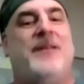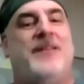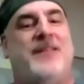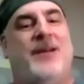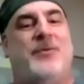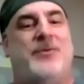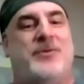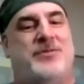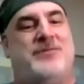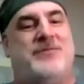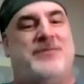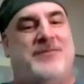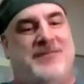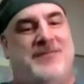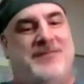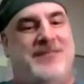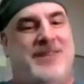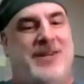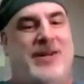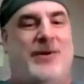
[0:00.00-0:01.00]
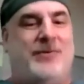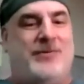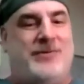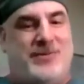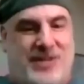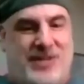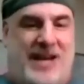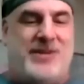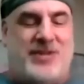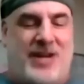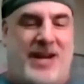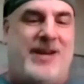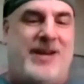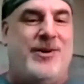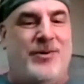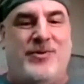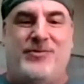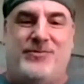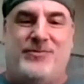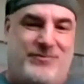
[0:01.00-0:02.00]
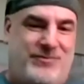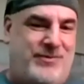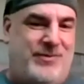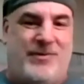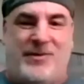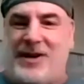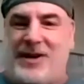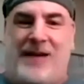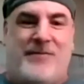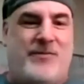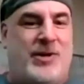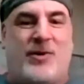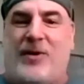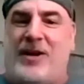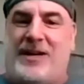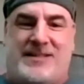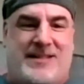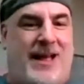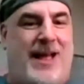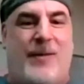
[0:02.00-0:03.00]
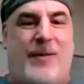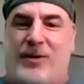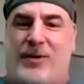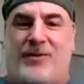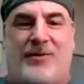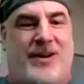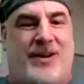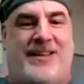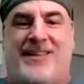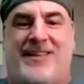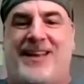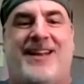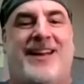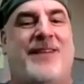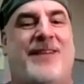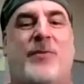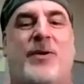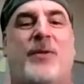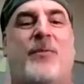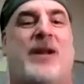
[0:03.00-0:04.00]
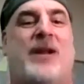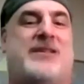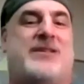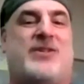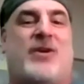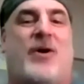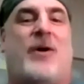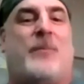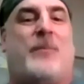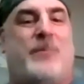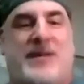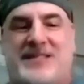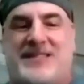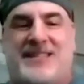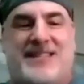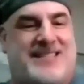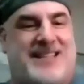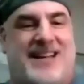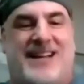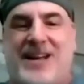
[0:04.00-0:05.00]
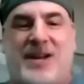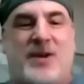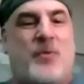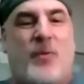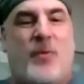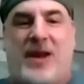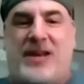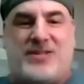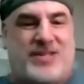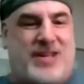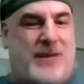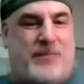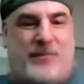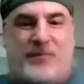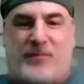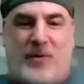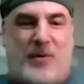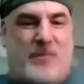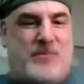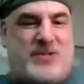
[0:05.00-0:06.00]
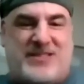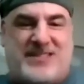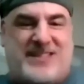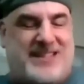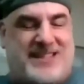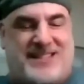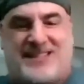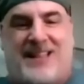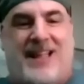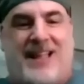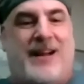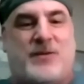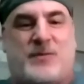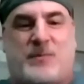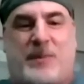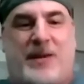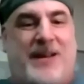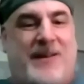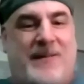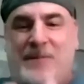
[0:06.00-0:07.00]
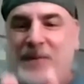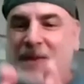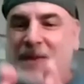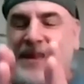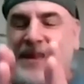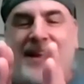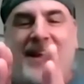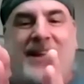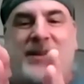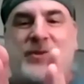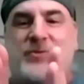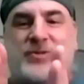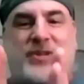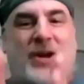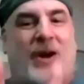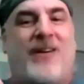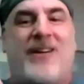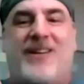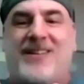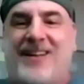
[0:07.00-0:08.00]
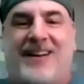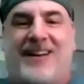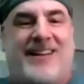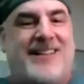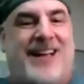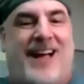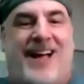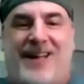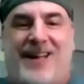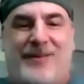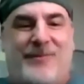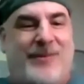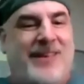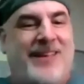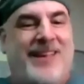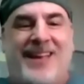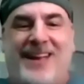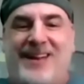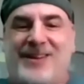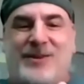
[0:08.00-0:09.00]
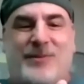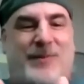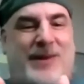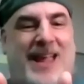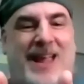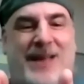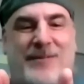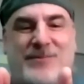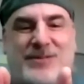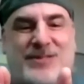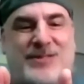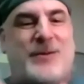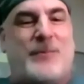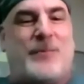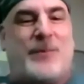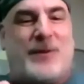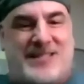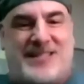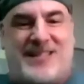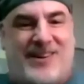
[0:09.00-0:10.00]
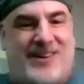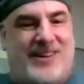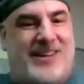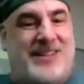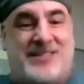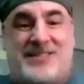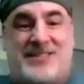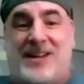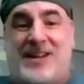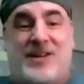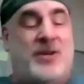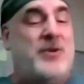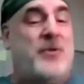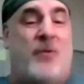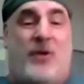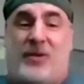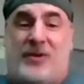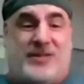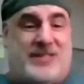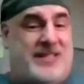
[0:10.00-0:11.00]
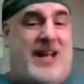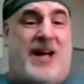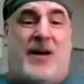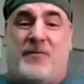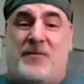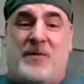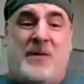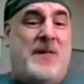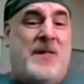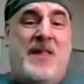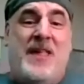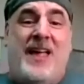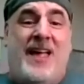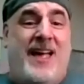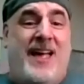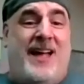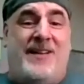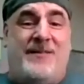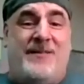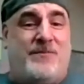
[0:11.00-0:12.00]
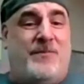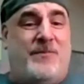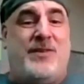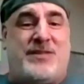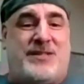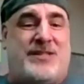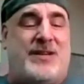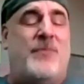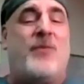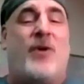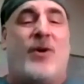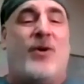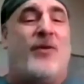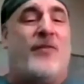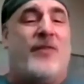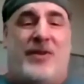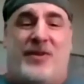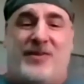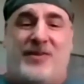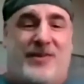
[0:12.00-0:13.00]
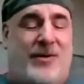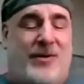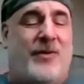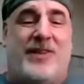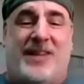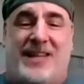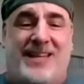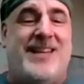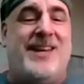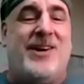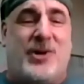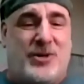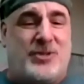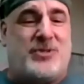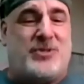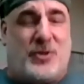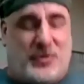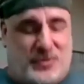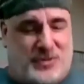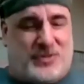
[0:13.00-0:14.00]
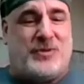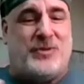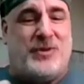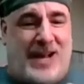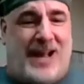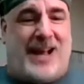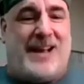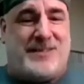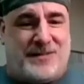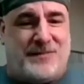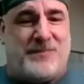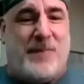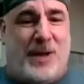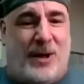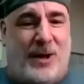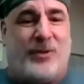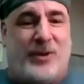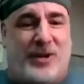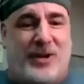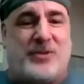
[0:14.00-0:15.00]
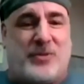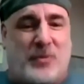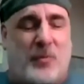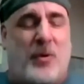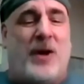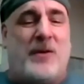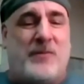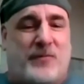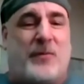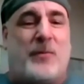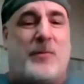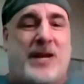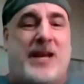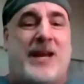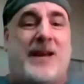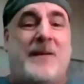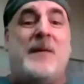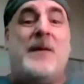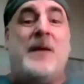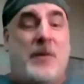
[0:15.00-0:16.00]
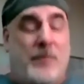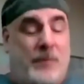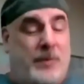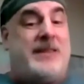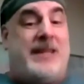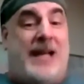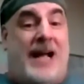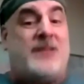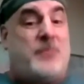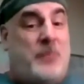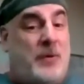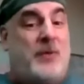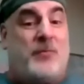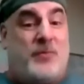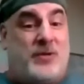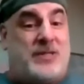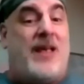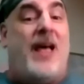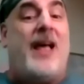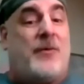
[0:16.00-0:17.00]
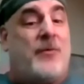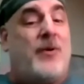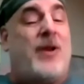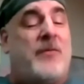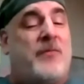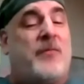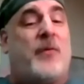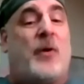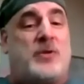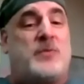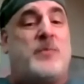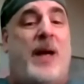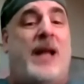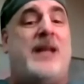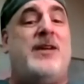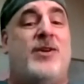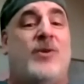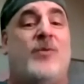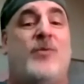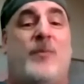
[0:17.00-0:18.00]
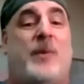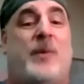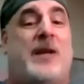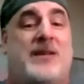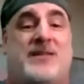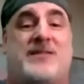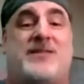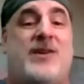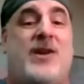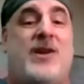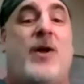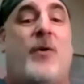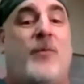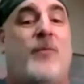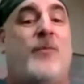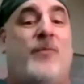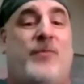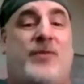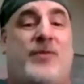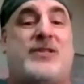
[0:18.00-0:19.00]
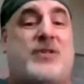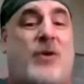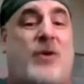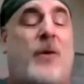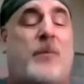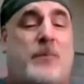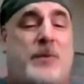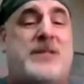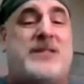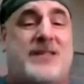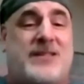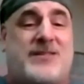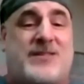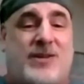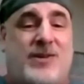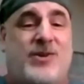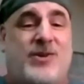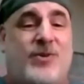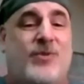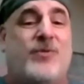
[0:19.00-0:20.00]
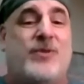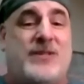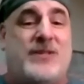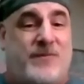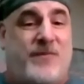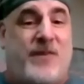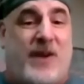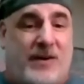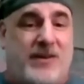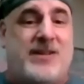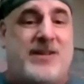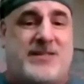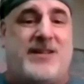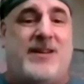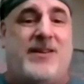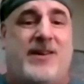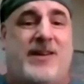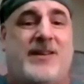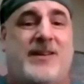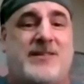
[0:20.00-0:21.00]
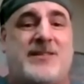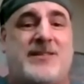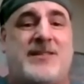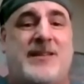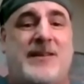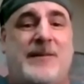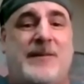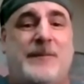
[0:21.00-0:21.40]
There was, JJ who you were having a great time with or anything, and then we went to talk business in any way, shape, or form, just the slightest bit, and you turned on a dime, and you became super serious, and you knew all this stuff. And somewhere over the years, those 2 guys have melded into one for me. But that's what it was like when I first met you, because, to talk business to you is very serious.